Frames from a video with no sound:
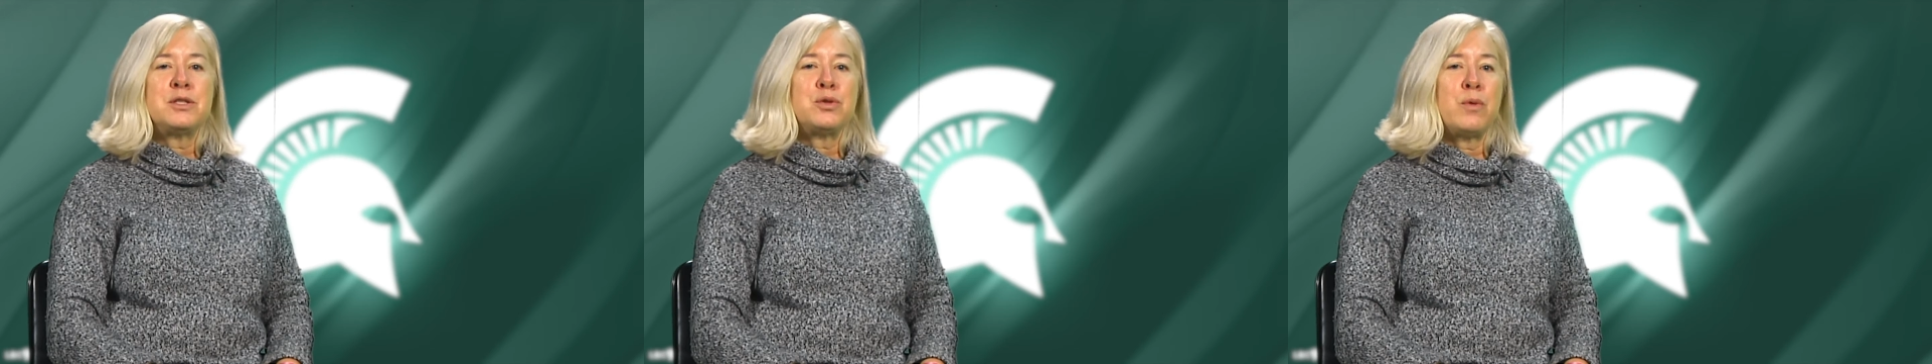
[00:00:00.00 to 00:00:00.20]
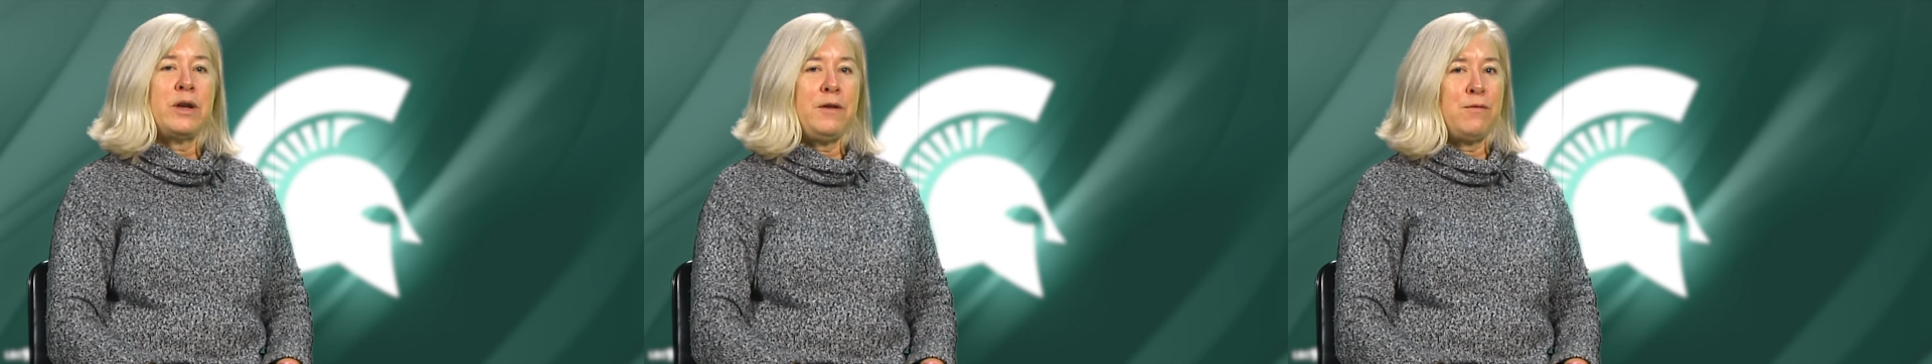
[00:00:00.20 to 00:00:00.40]

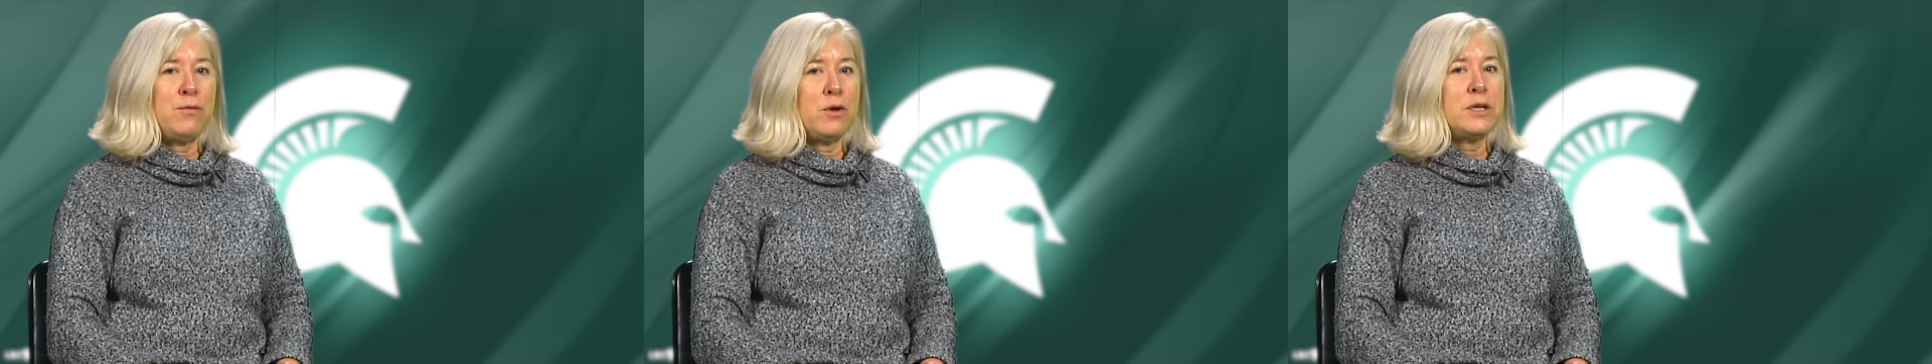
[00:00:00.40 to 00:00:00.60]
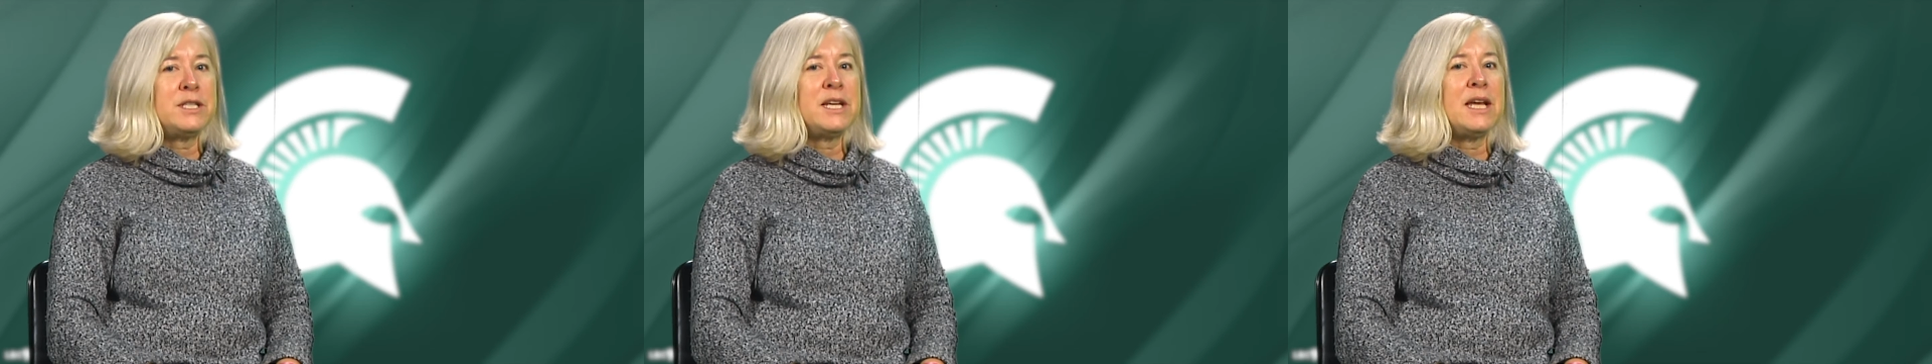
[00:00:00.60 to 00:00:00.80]

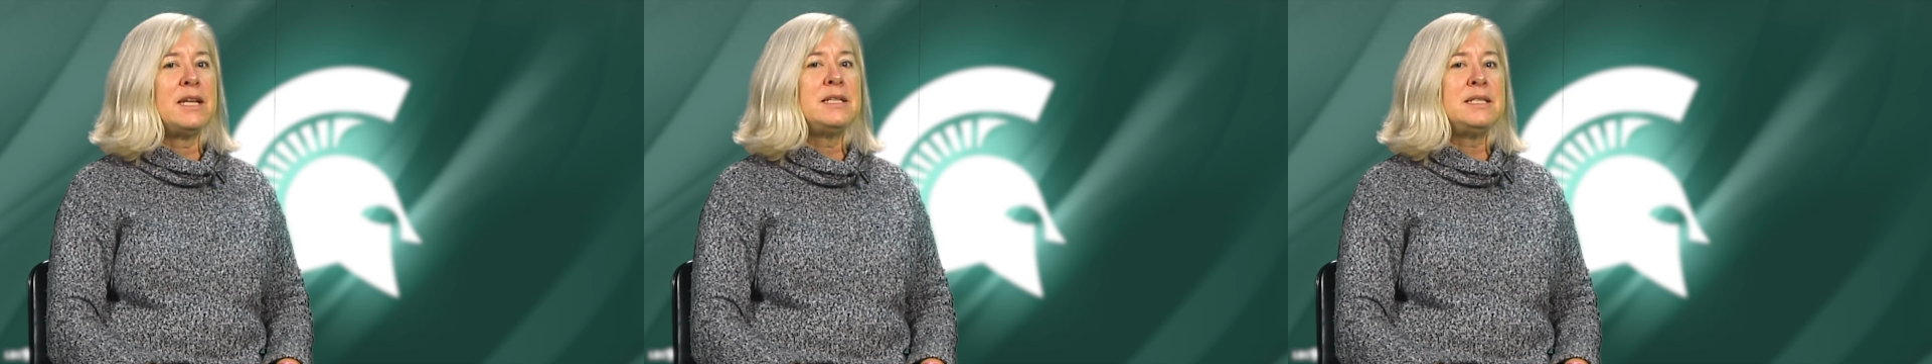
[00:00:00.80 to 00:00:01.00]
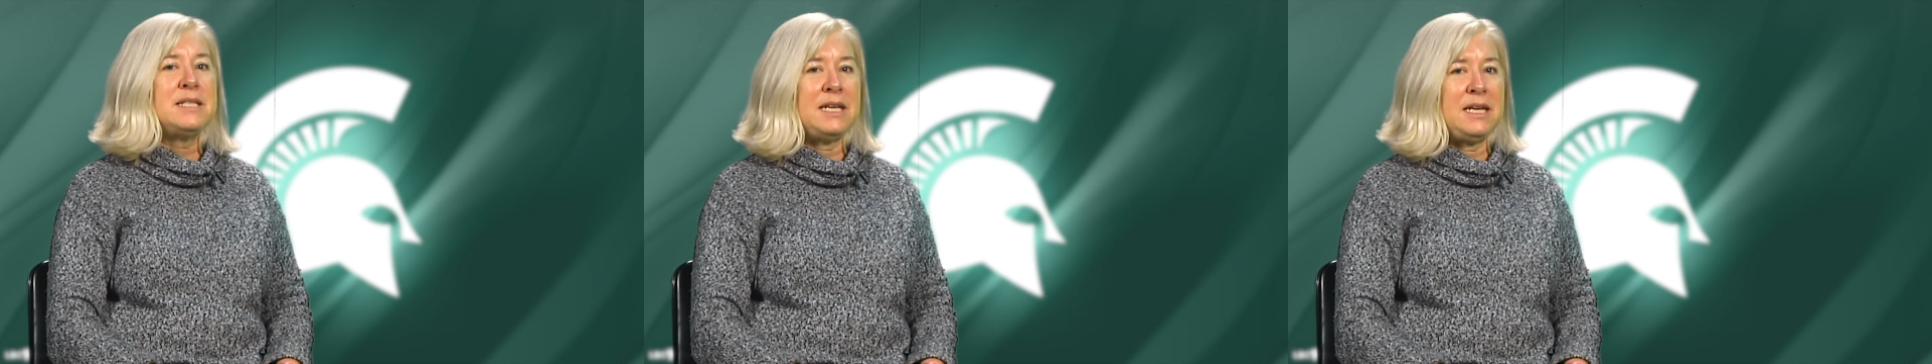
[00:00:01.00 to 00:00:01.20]

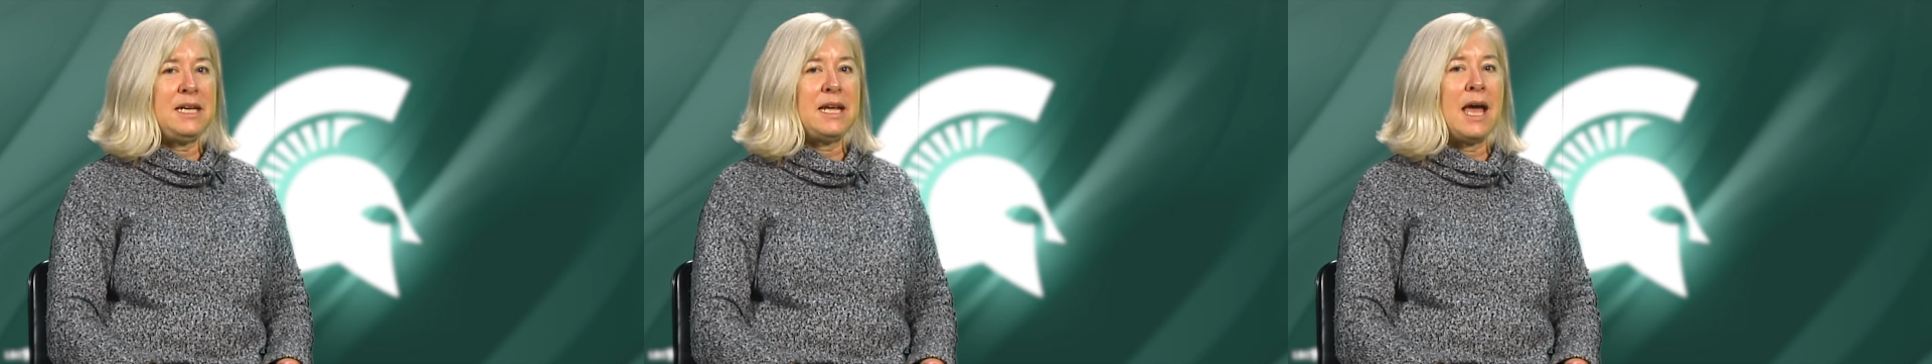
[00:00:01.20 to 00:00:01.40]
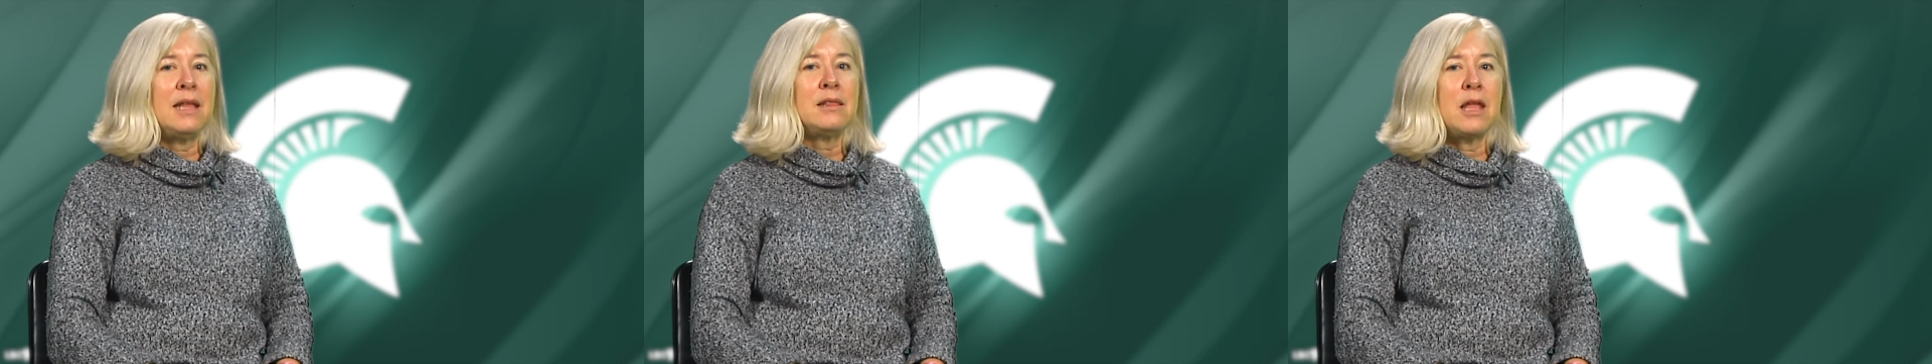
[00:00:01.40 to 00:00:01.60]

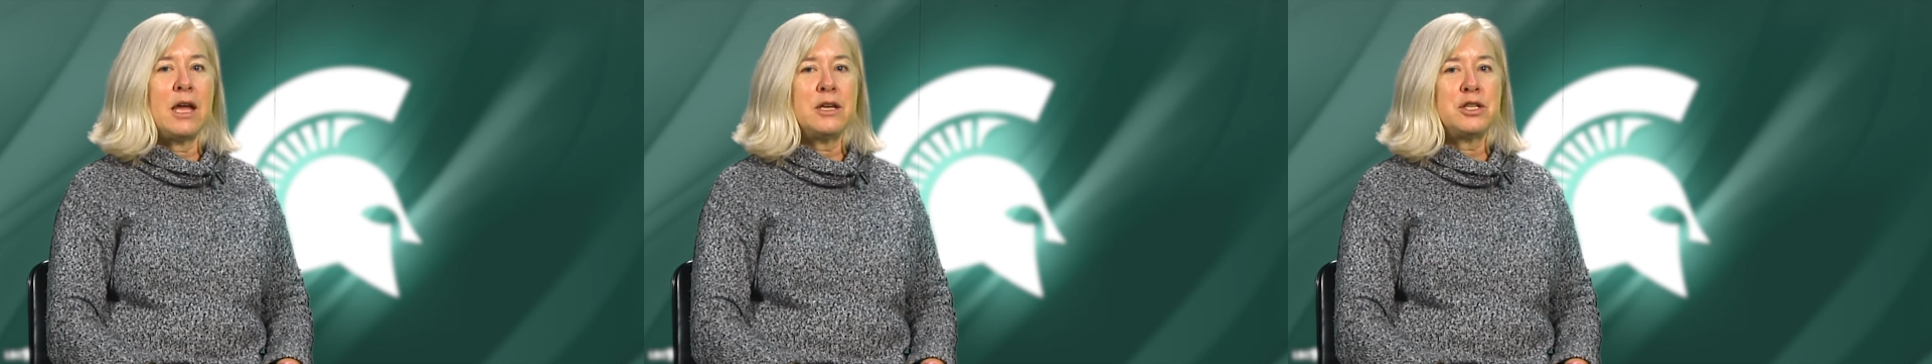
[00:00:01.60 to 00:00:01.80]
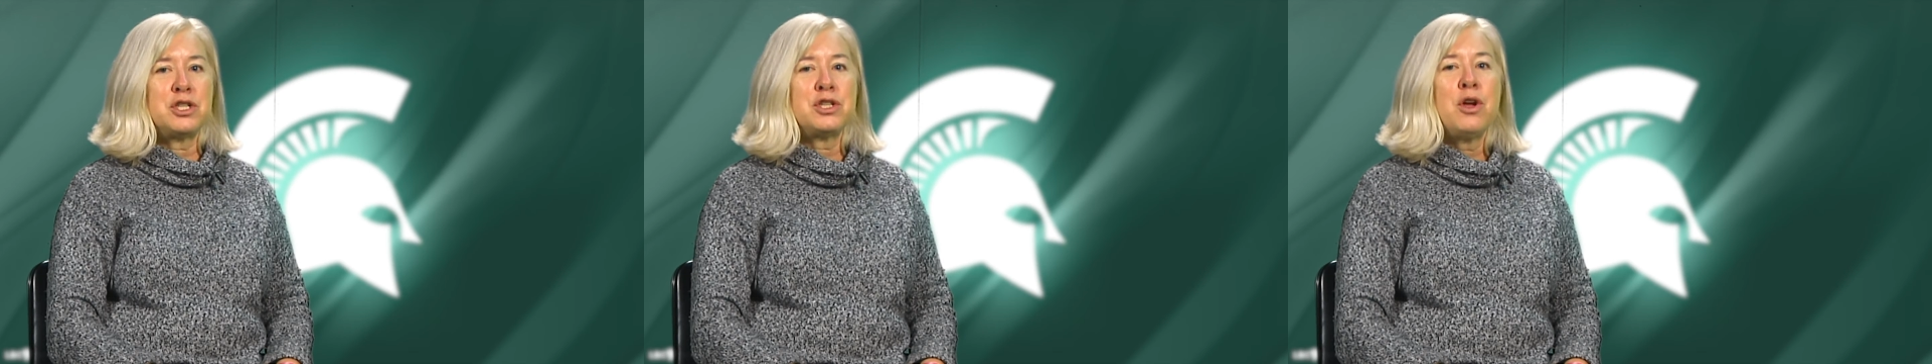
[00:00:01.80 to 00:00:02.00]
2410D at
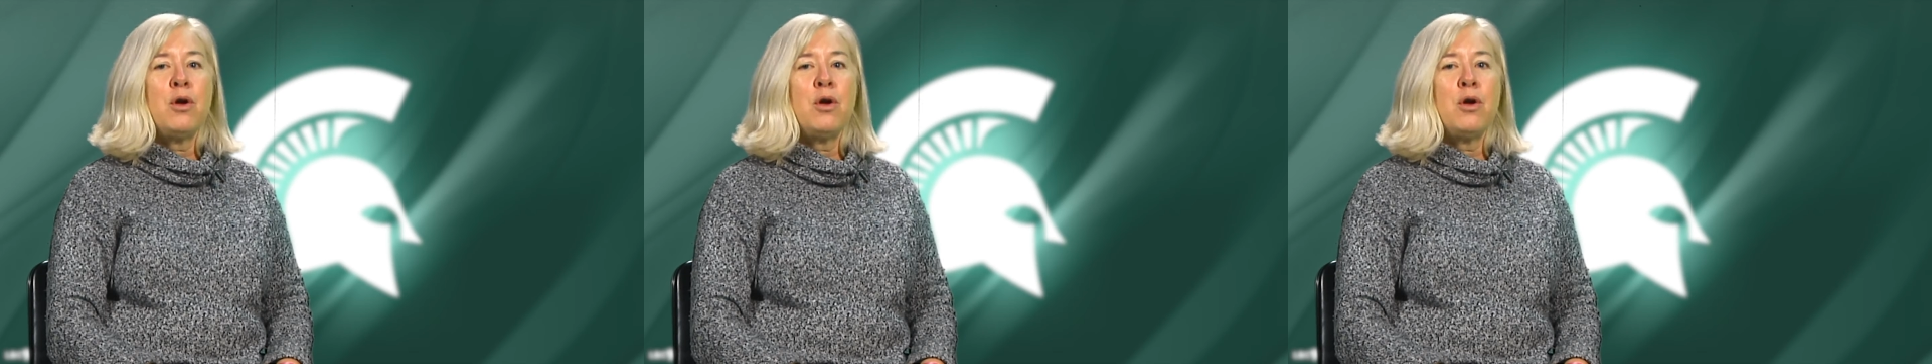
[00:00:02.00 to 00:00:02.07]
lunch